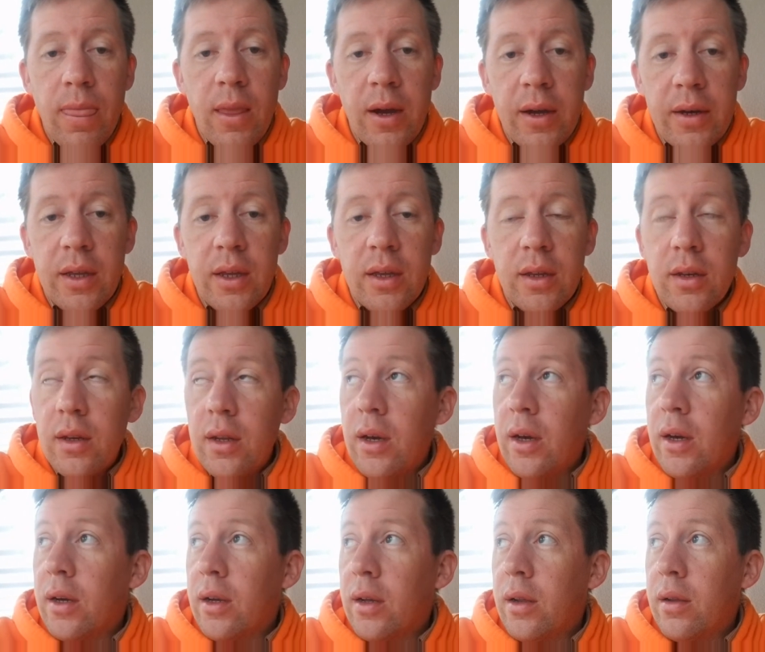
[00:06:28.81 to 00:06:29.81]
I did
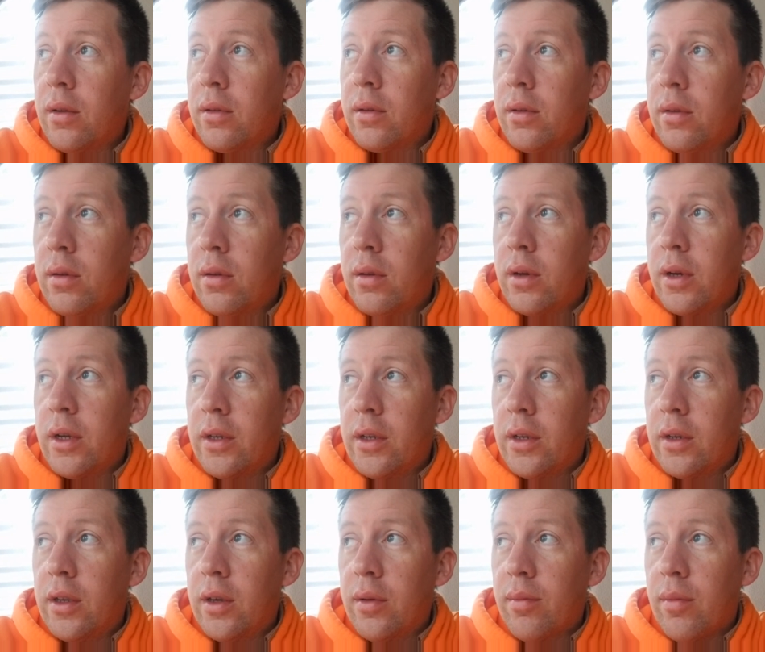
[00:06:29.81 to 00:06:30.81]

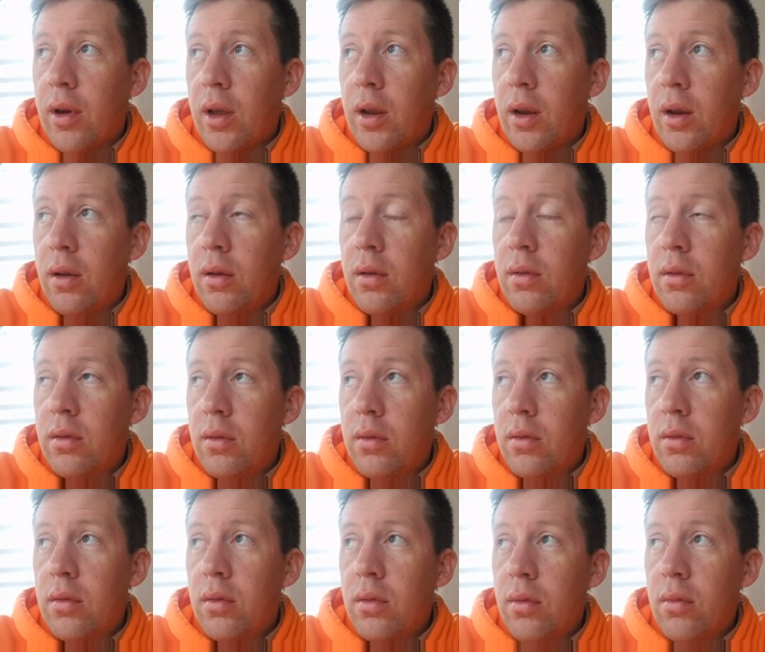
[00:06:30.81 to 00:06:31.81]
get my
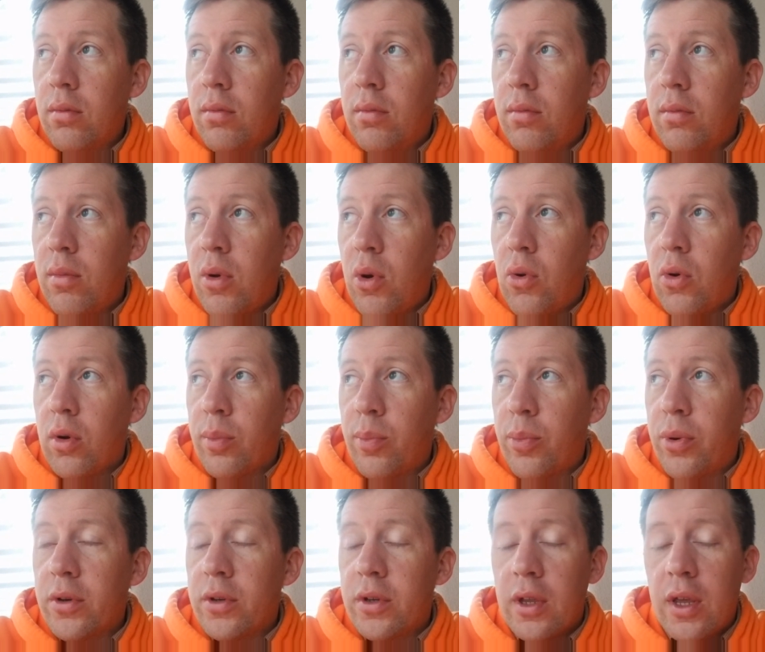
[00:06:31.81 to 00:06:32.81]
mower
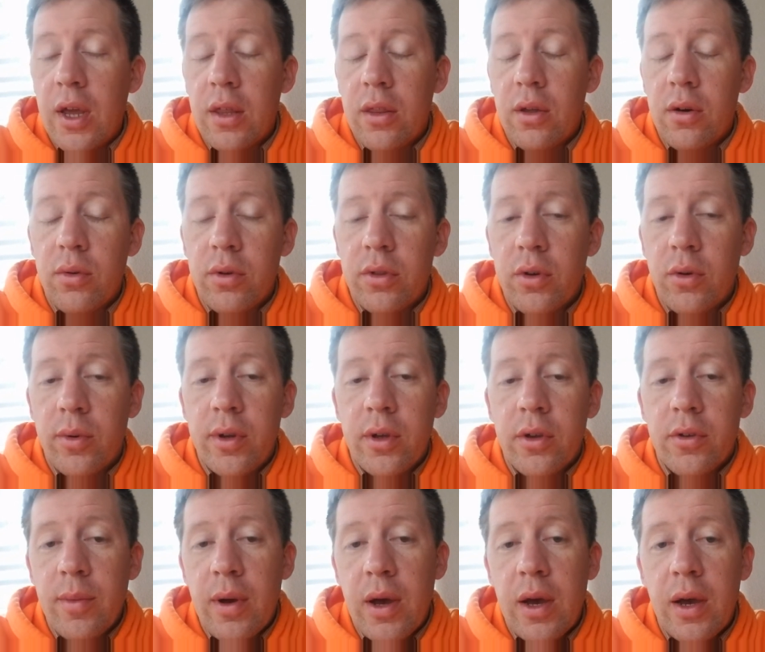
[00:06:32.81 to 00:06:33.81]
put together with the
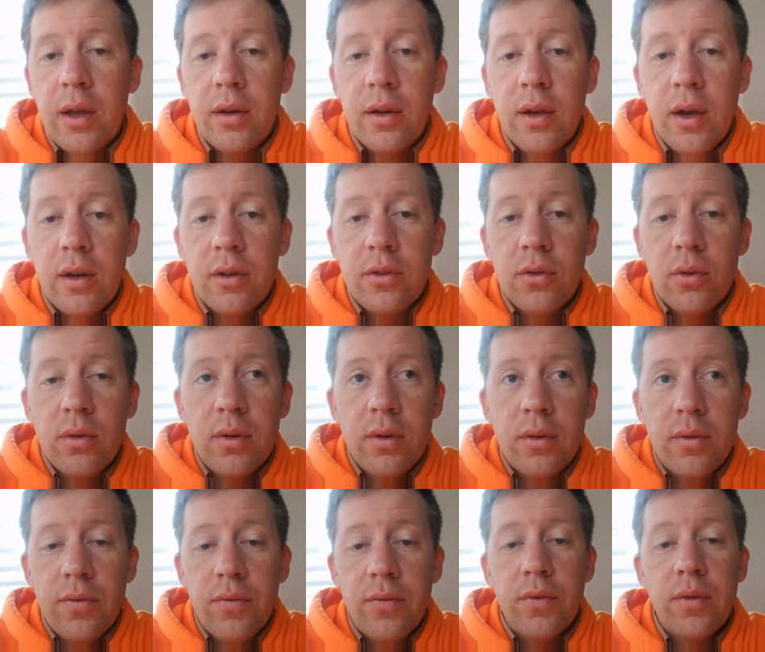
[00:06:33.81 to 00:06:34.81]
wheels behind kind of sort
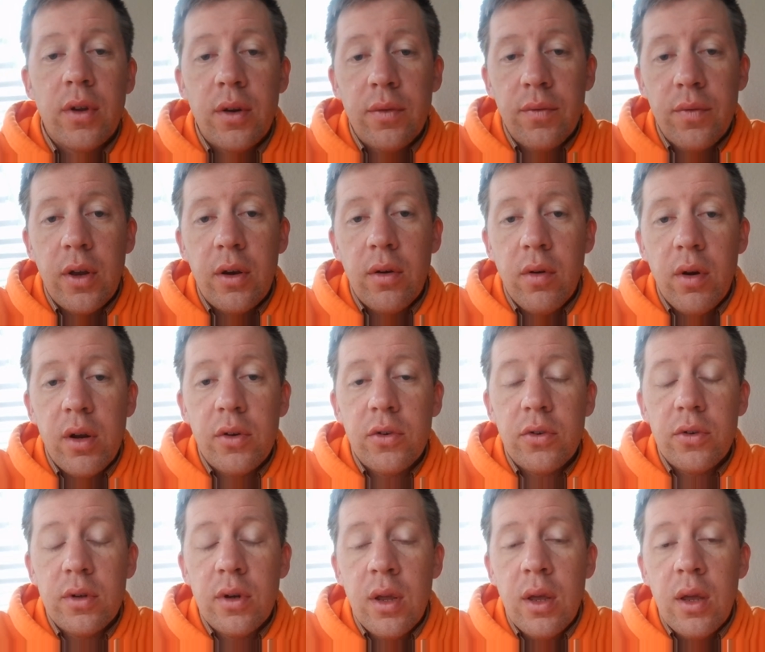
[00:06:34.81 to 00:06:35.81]
of
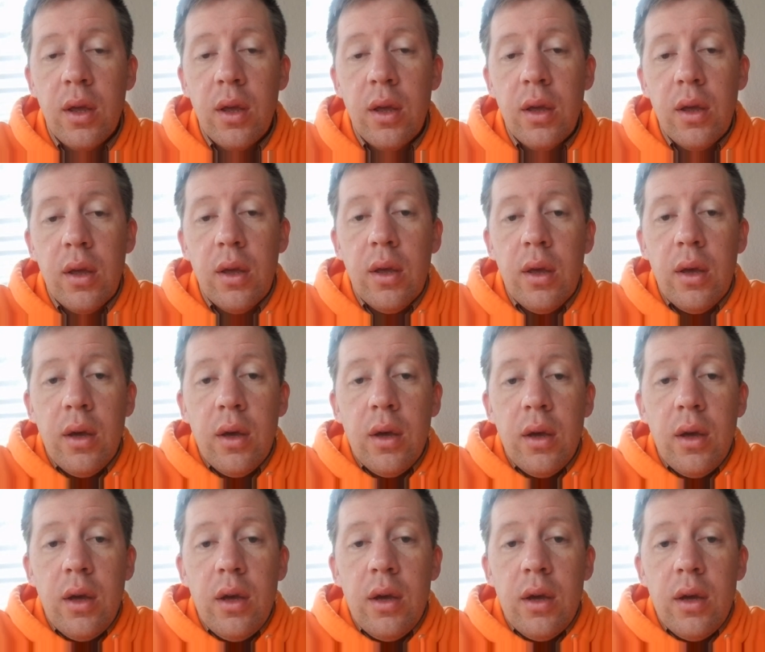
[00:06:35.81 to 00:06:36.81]
configuration.
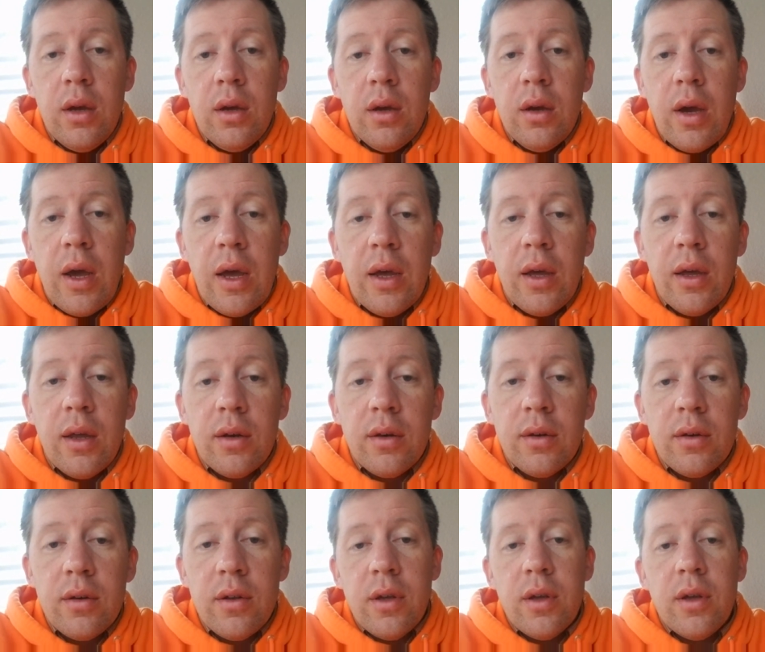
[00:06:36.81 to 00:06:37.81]

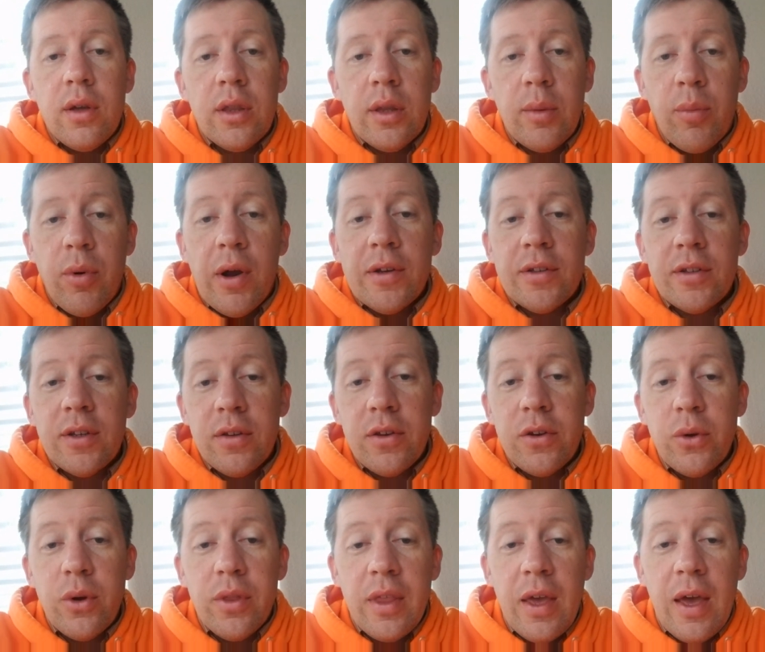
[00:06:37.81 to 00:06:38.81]
And in the process of
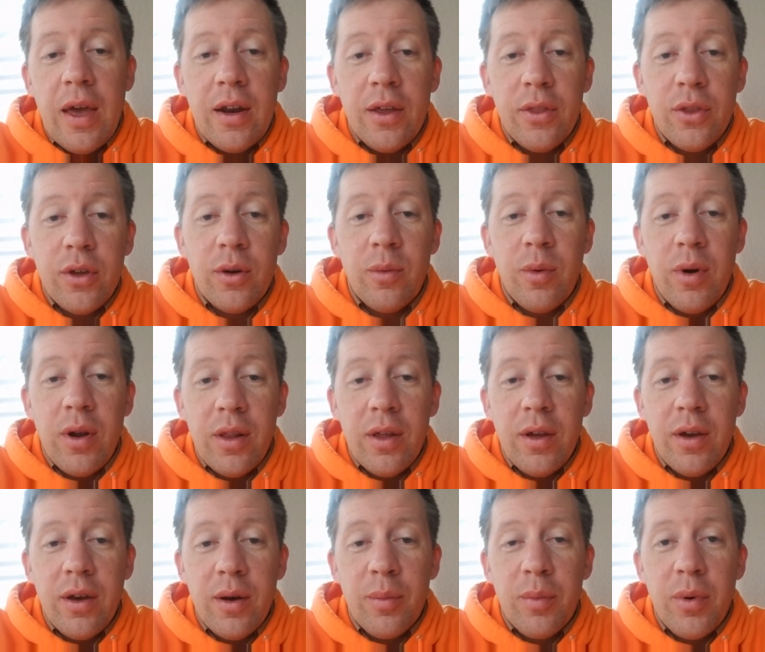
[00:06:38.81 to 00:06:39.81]
doing that, I thought, well,
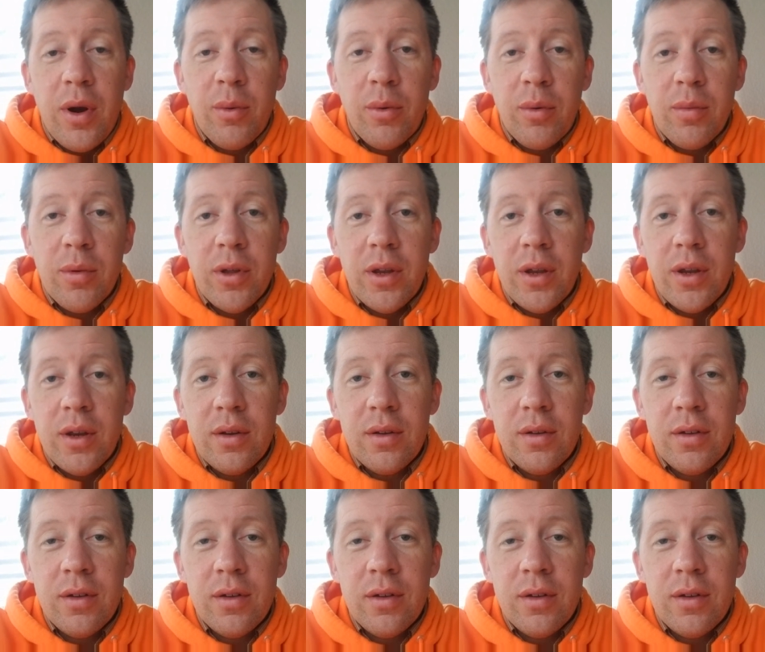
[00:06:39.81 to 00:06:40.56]
I ought to probably